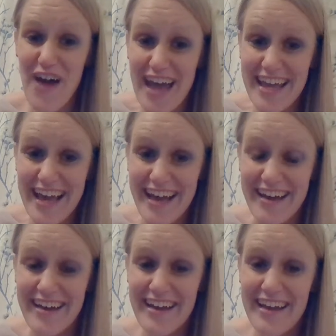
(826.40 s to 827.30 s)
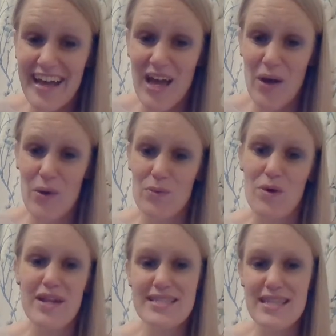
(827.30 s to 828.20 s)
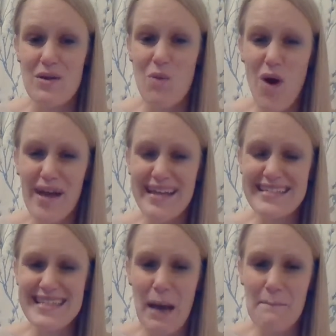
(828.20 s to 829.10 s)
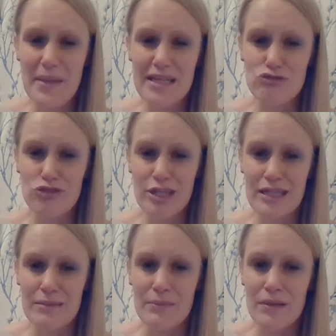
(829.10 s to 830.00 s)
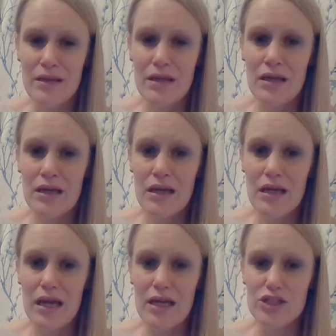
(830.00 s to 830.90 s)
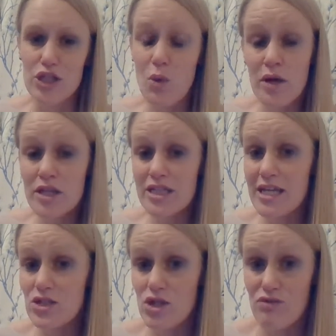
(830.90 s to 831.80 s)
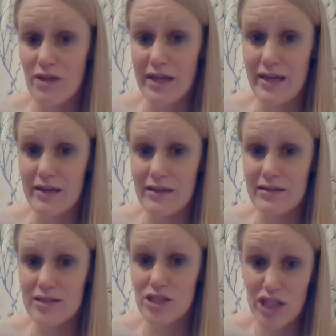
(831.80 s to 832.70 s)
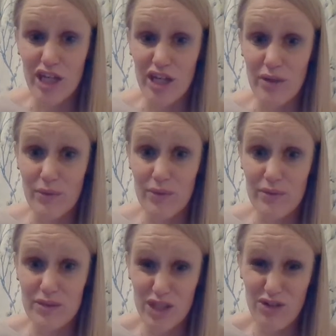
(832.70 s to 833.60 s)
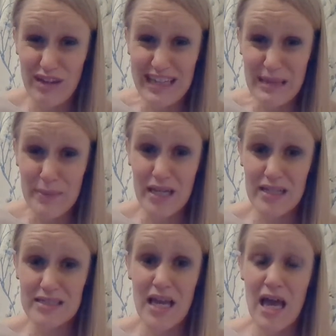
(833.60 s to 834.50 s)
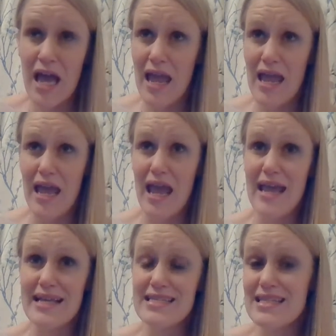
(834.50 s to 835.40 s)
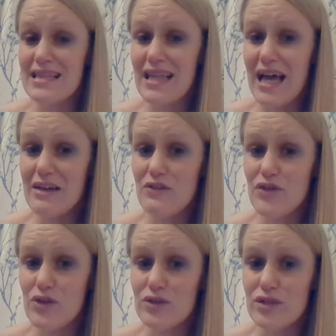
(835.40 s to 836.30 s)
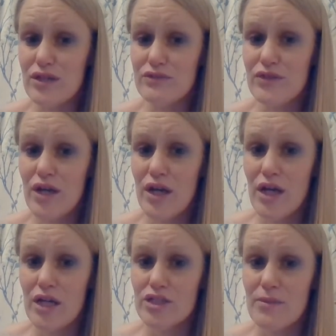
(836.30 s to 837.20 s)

30 years of this, 20, 30 years of a job, that makes it even worse. So you've got to make sure, if you're going to start anywhere, I would look at my career.